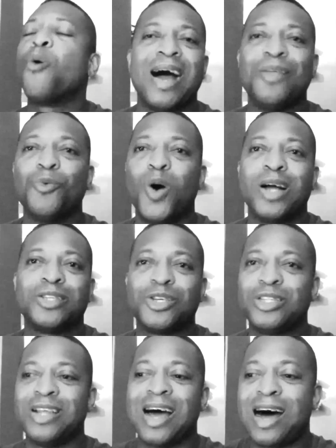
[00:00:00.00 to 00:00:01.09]
and want to
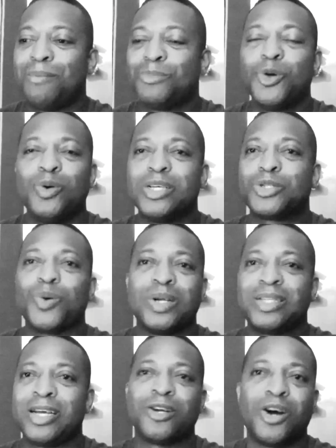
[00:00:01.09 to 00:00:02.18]
um, do this whole
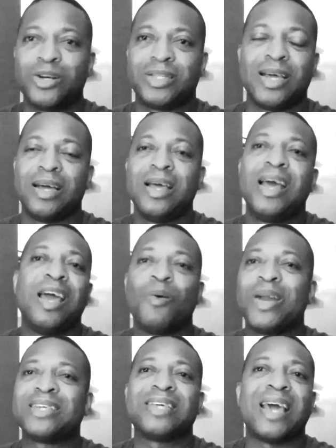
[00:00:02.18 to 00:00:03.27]
tear down thing. And
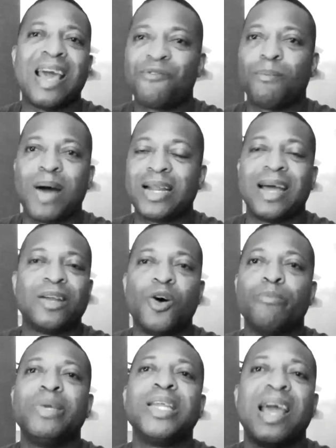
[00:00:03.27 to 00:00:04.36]
when I say everybody, I
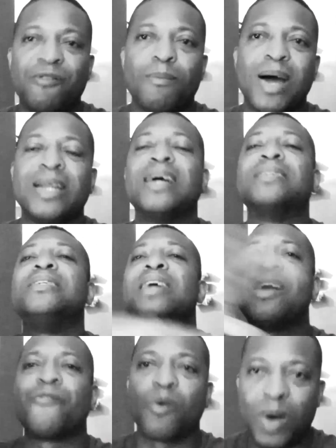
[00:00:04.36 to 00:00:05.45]
don't mean everybody as in
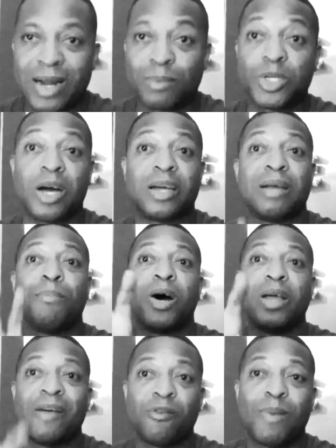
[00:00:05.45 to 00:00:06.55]
everyone. I'm talking
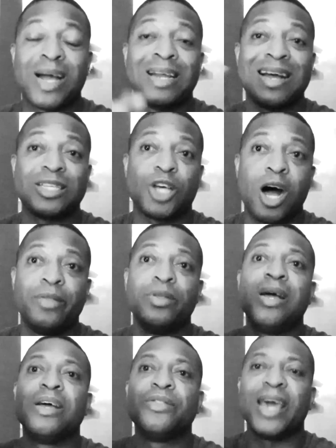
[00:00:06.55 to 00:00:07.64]
about everybody that's on
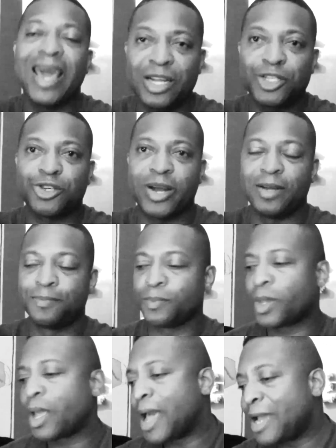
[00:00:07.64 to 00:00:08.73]
the hate train.
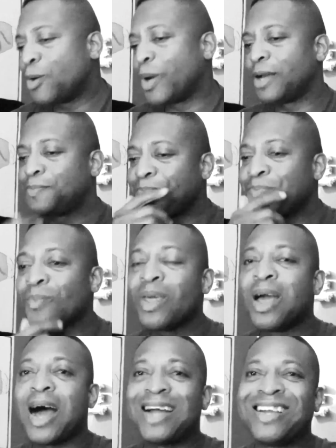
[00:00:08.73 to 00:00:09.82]
Anyway,
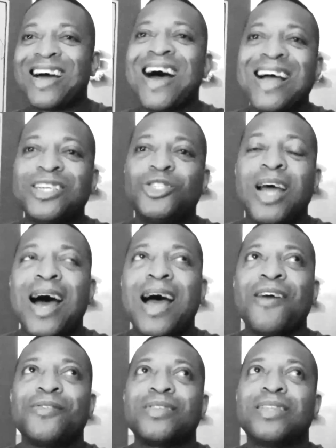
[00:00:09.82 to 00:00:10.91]
I, I,
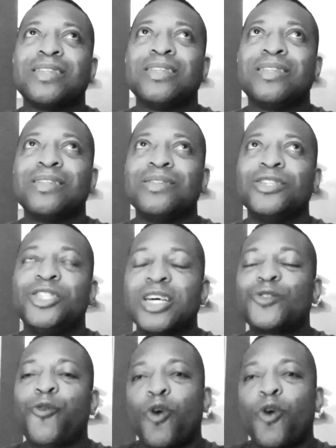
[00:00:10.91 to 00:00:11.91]
I just